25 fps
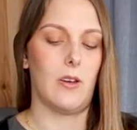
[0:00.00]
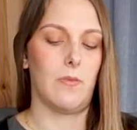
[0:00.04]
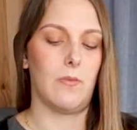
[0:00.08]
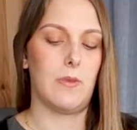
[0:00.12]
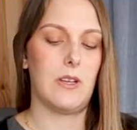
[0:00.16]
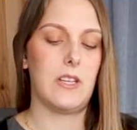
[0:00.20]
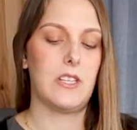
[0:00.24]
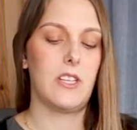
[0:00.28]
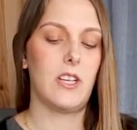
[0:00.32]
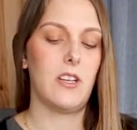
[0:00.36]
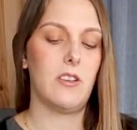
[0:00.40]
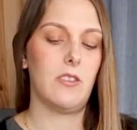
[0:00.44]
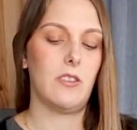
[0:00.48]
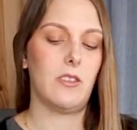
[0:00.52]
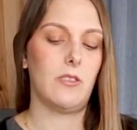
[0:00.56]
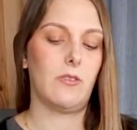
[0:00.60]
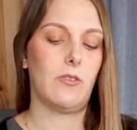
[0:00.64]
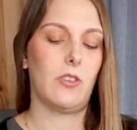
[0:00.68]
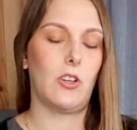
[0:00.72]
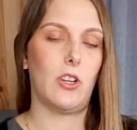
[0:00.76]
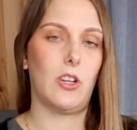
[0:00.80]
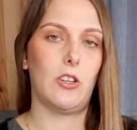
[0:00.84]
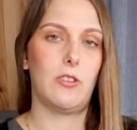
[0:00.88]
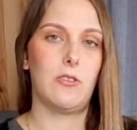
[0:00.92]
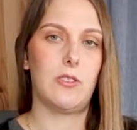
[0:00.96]
In terms
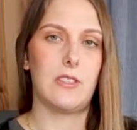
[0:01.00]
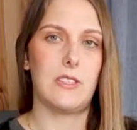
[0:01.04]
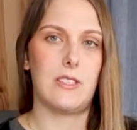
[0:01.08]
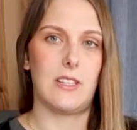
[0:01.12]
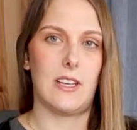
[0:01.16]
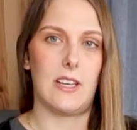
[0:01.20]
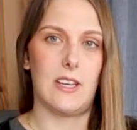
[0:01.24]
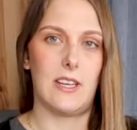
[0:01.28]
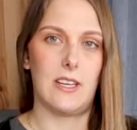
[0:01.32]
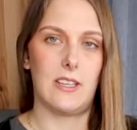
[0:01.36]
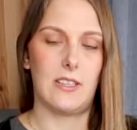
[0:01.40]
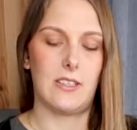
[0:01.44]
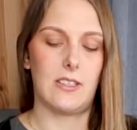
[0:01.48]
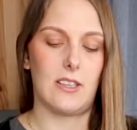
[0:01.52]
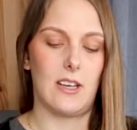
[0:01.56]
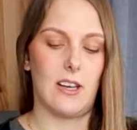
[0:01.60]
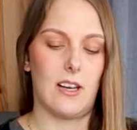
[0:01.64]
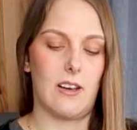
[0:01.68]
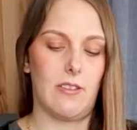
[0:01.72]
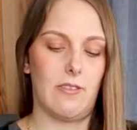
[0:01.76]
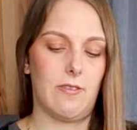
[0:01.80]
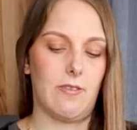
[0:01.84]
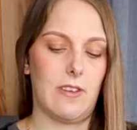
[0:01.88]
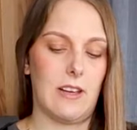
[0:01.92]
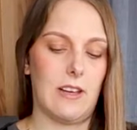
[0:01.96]
of glue sticks, I
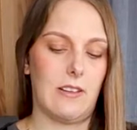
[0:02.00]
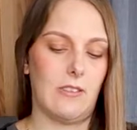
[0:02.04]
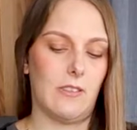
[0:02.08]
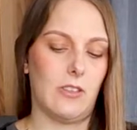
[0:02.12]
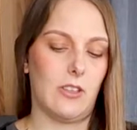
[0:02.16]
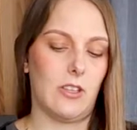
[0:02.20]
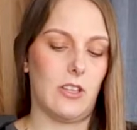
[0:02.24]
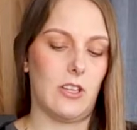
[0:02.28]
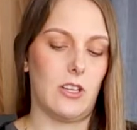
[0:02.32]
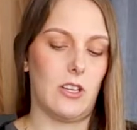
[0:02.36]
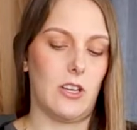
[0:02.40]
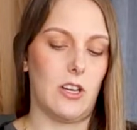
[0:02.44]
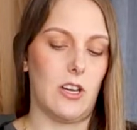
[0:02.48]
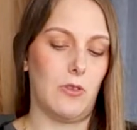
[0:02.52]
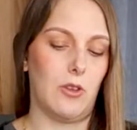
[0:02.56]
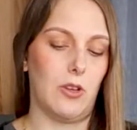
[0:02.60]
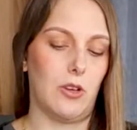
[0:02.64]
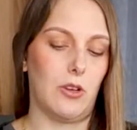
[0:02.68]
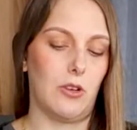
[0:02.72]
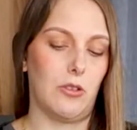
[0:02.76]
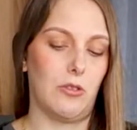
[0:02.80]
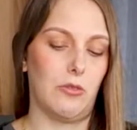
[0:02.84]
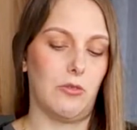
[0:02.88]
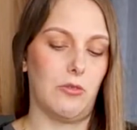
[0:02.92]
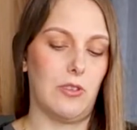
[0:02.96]
have found that the
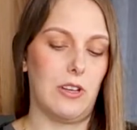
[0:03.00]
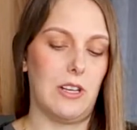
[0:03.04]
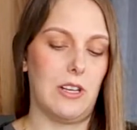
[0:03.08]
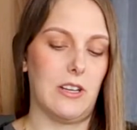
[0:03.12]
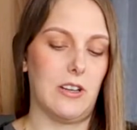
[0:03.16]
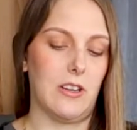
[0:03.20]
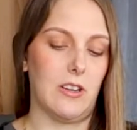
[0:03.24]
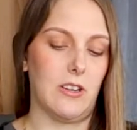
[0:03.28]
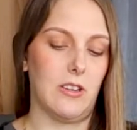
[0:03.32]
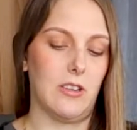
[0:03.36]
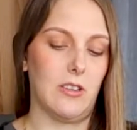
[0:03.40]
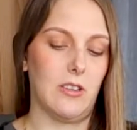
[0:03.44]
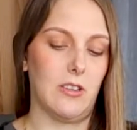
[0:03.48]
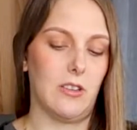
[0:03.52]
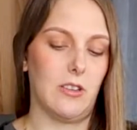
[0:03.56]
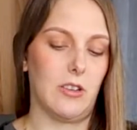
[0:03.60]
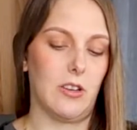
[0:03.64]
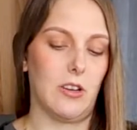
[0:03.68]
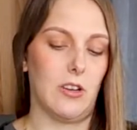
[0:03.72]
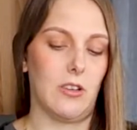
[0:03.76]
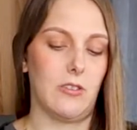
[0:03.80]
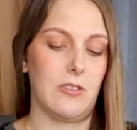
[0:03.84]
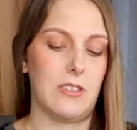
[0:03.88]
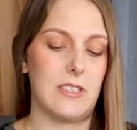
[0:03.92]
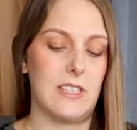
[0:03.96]
Gorilla
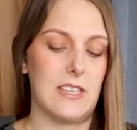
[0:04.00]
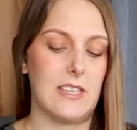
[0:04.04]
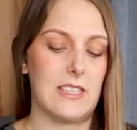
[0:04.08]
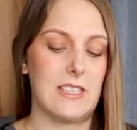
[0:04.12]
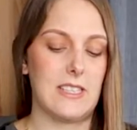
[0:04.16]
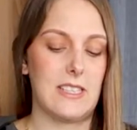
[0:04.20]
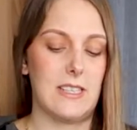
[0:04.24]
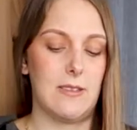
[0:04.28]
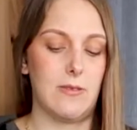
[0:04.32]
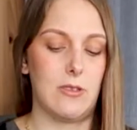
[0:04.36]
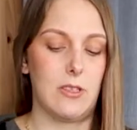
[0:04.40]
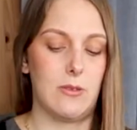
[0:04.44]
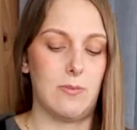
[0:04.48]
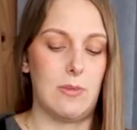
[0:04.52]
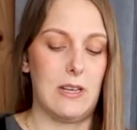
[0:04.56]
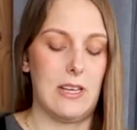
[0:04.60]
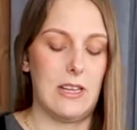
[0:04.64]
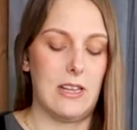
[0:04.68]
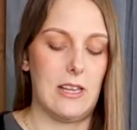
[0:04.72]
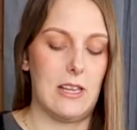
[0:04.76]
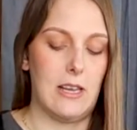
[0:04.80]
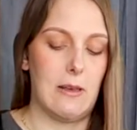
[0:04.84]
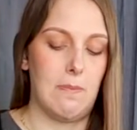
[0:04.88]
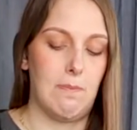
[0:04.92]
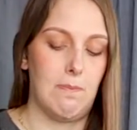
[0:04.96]
glue sticks seem to be
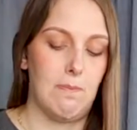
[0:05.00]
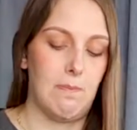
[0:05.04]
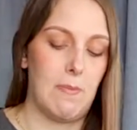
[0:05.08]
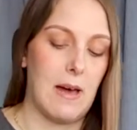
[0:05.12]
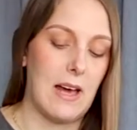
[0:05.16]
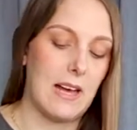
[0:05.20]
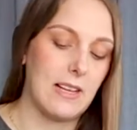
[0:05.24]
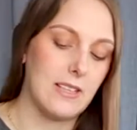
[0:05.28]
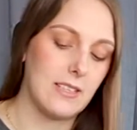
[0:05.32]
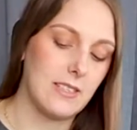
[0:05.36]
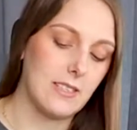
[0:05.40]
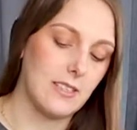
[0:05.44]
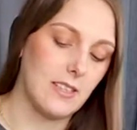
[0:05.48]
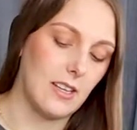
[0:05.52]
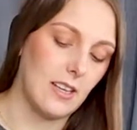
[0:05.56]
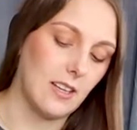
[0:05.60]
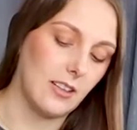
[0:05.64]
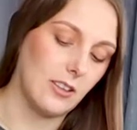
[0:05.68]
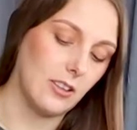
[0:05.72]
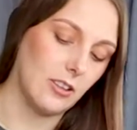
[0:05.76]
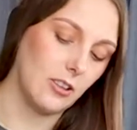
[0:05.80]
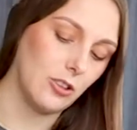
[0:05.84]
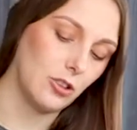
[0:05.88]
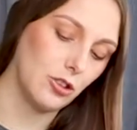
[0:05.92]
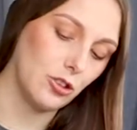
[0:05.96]
the best
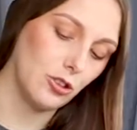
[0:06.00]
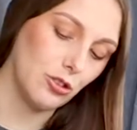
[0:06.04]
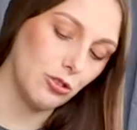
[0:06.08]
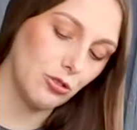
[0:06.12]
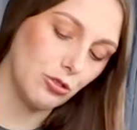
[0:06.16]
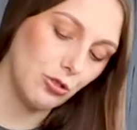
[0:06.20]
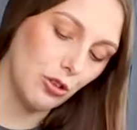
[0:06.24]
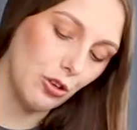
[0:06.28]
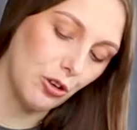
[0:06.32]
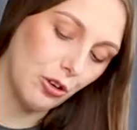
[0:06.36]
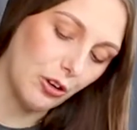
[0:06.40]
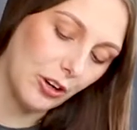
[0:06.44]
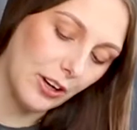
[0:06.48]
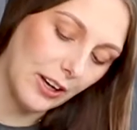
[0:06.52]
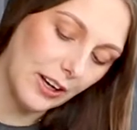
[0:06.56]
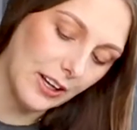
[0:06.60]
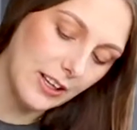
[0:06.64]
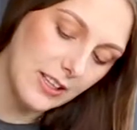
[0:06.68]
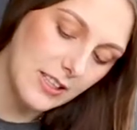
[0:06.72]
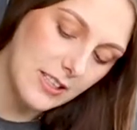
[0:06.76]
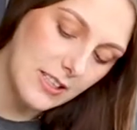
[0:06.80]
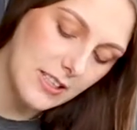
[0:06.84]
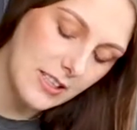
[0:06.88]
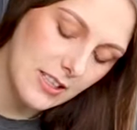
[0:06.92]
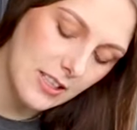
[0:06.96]
and the
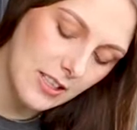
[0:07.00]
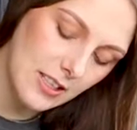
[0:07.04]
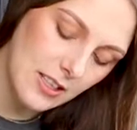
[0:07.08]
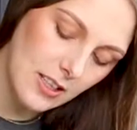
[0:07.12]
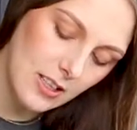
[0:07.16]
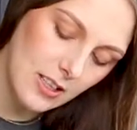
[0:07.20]
strongest,